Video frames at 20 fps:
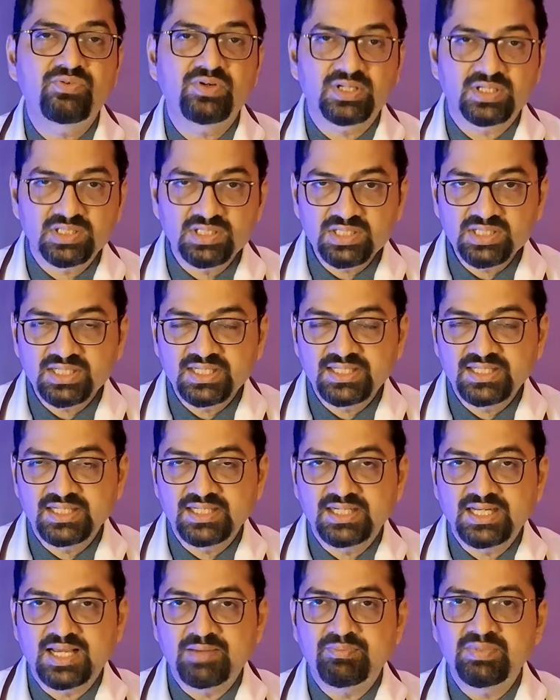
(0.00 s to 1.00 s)
further
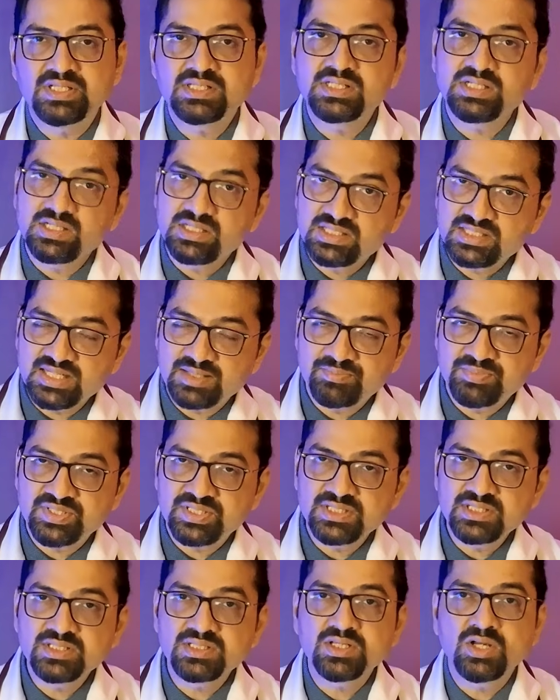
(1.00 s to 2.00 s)
kidney damage,
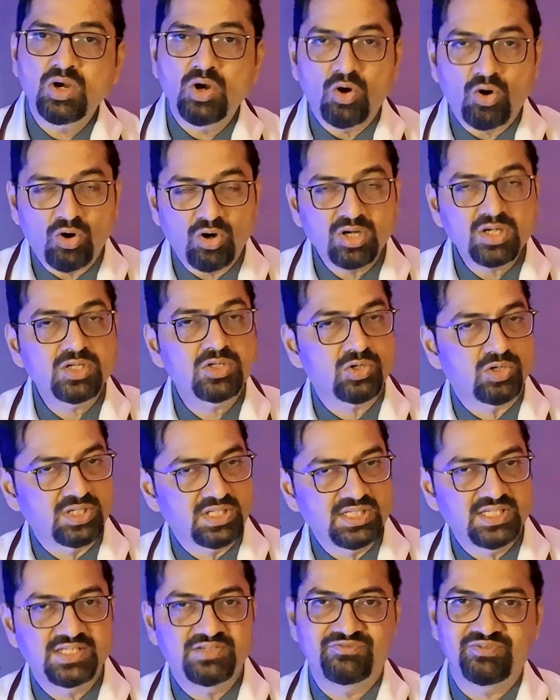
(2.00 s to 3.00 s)
sepsis, or
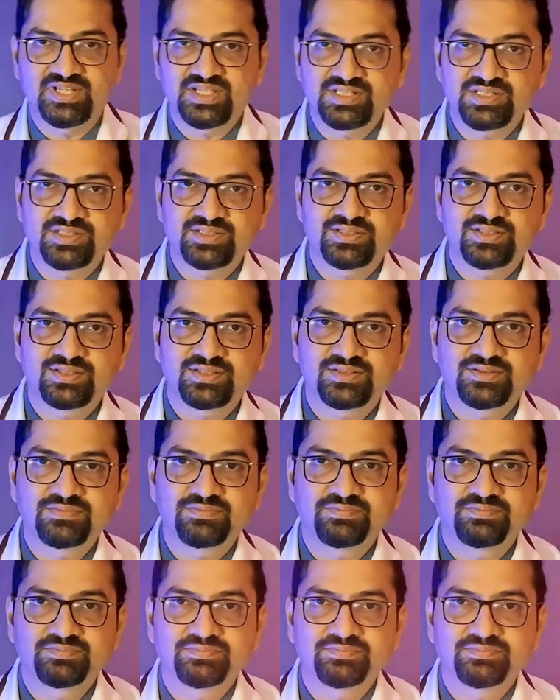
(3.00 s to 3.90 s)
chronic infections.